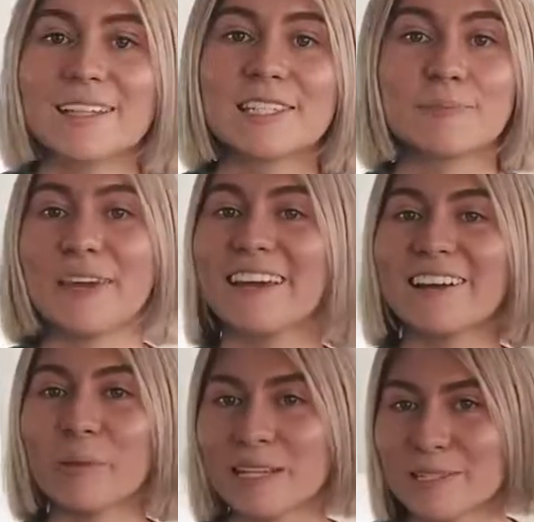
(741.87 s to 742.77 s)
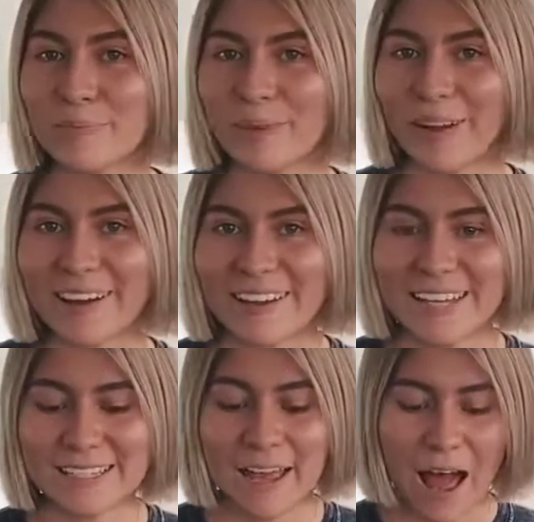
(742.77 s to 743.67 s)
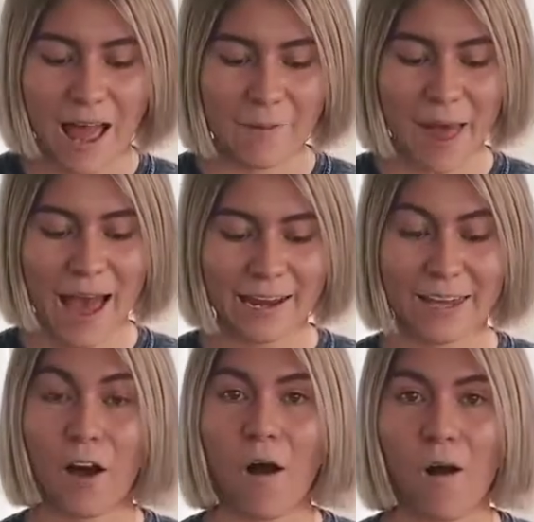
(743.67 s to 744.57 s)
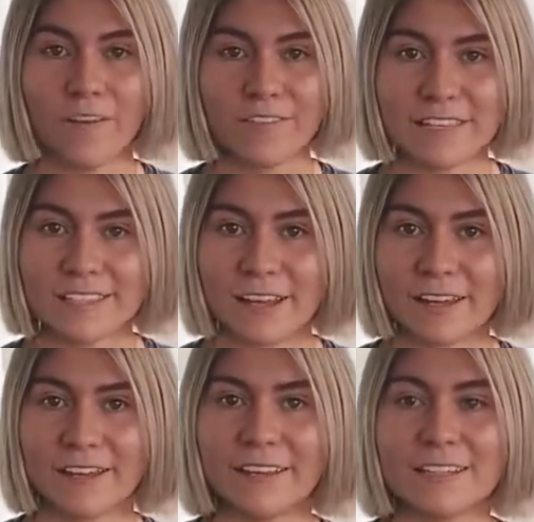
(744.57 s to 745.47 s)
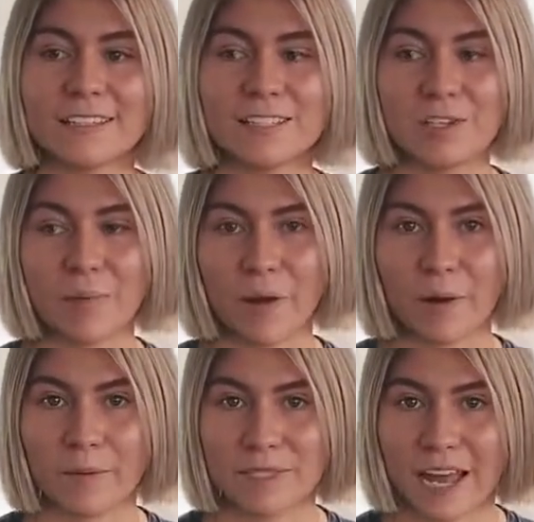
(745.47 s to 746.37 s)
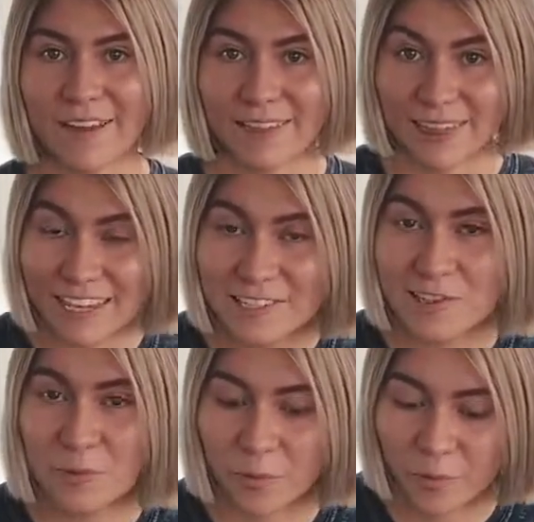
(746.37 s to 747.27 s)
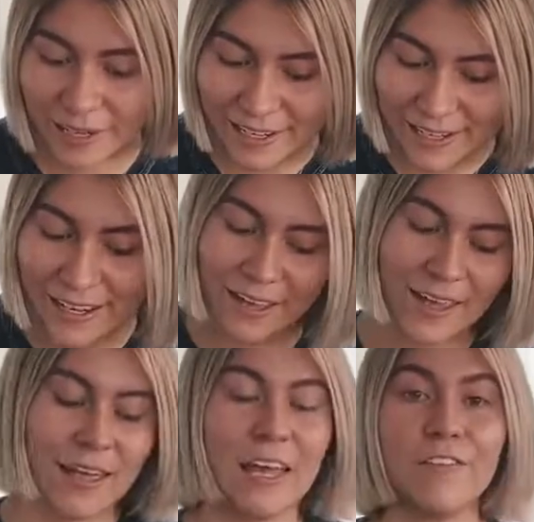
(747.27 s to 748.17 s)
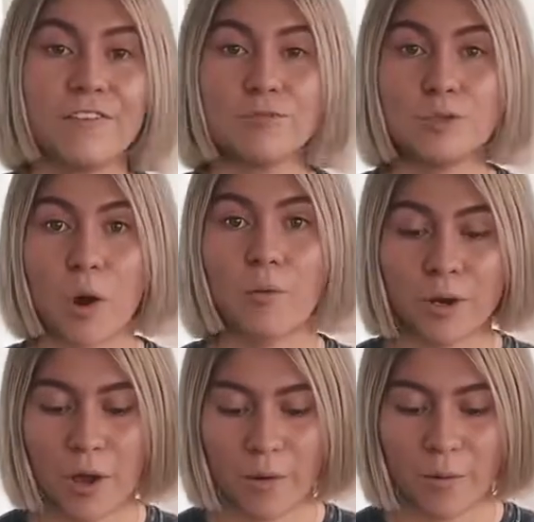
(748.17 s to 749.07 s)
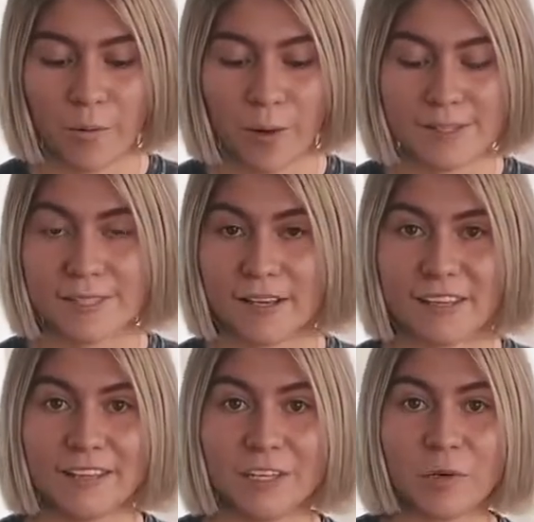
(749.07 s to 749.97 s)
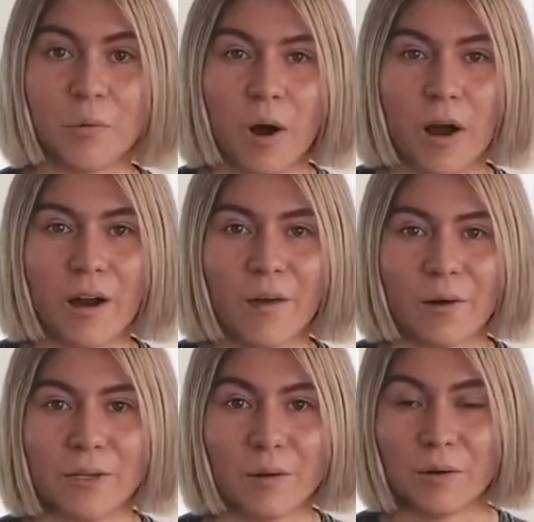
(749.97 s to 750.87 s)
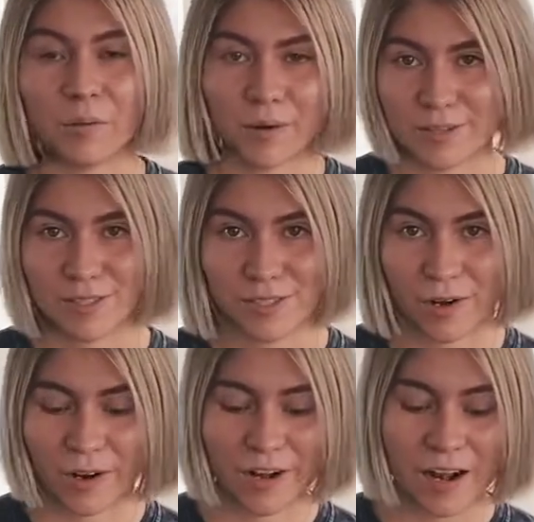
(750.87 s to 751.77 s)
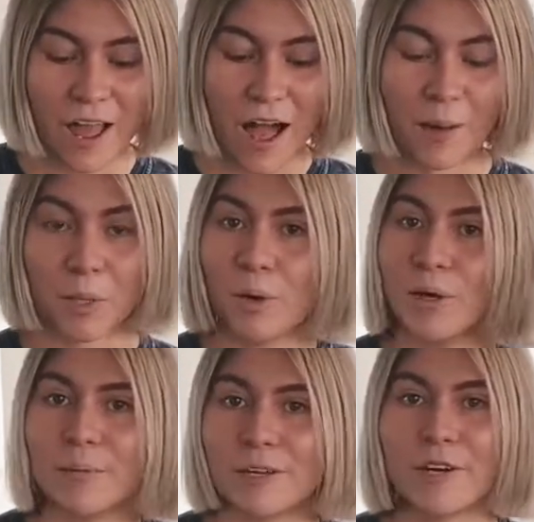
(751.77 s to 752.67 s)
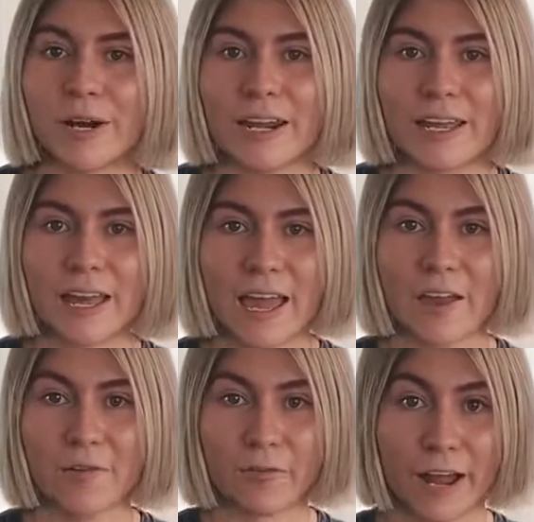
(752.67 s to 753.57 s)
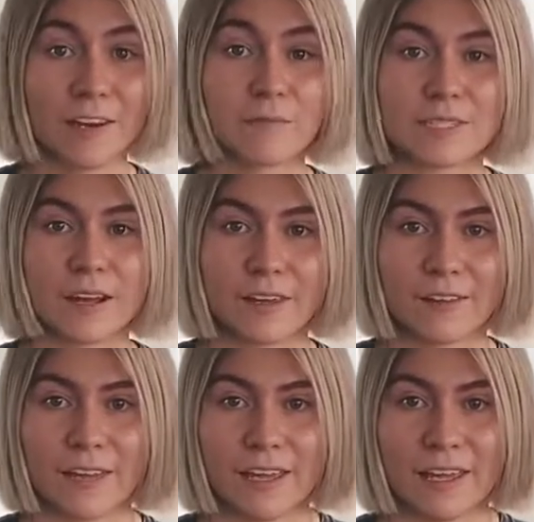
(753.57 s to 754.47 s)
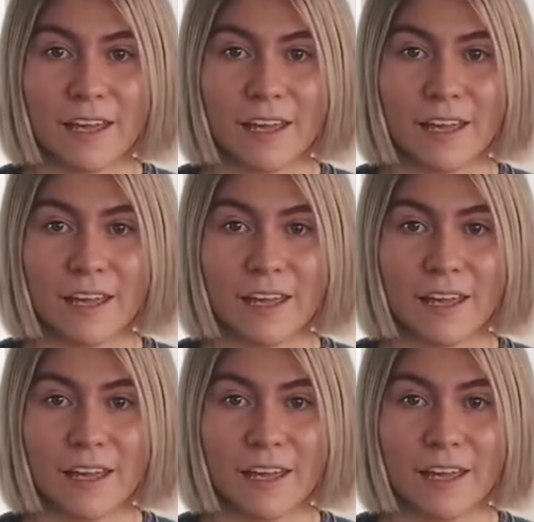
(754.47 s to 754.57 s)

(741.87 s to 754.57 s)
Speaking of Plants and Pilates, I am adding all of these succulents to my website this week. If you don't know what succulent you want, or you don't know where to start, I'm going to be creating a random succulent